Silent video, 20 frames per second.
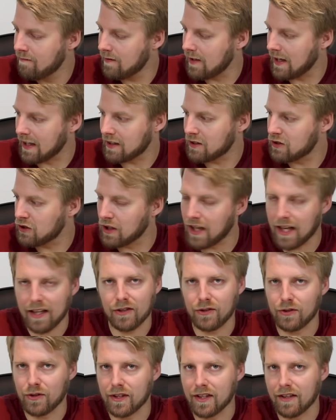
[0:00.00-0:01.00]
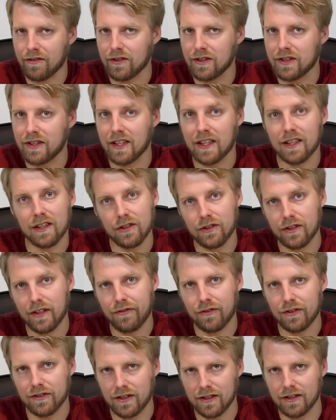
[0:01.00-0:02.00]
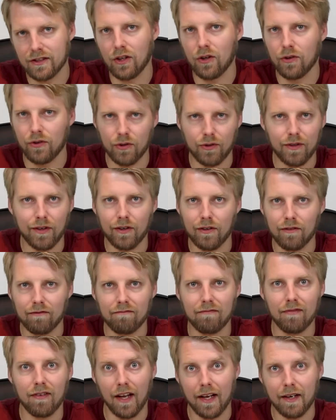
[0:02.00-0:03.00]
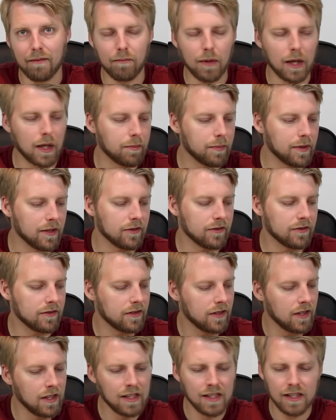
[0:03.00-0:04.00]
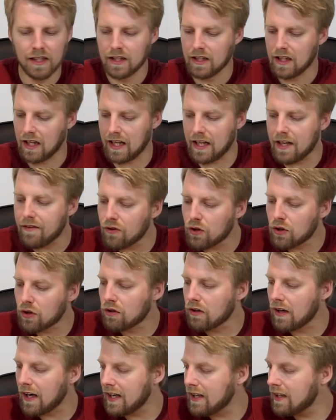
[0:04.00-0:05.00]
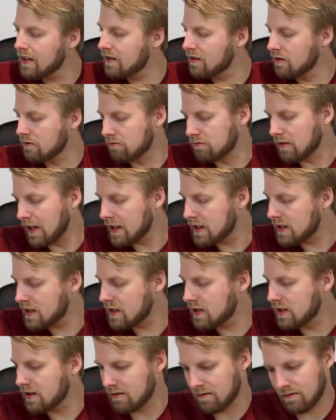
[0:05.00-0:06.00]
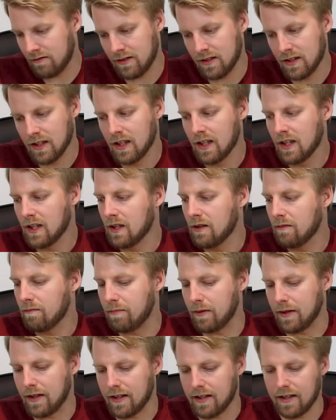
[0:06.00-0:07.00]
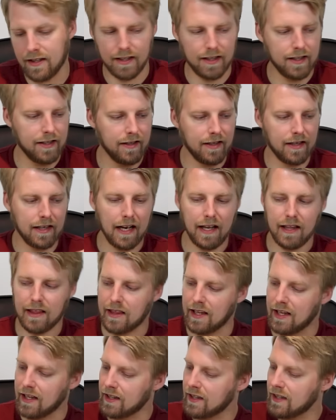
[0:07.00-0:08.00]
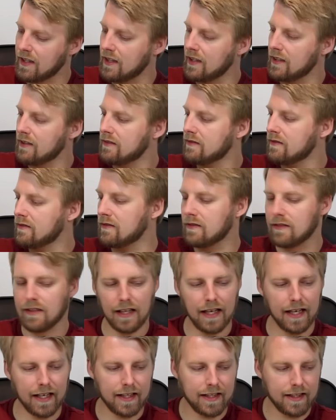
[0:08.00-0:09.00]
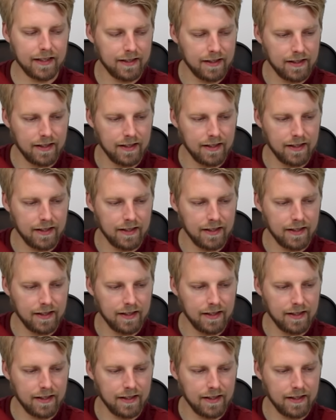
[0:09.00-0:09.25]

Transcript: like together, you can definitely see clear differences, although they're light and mild beers. I never graded the rest, but I think like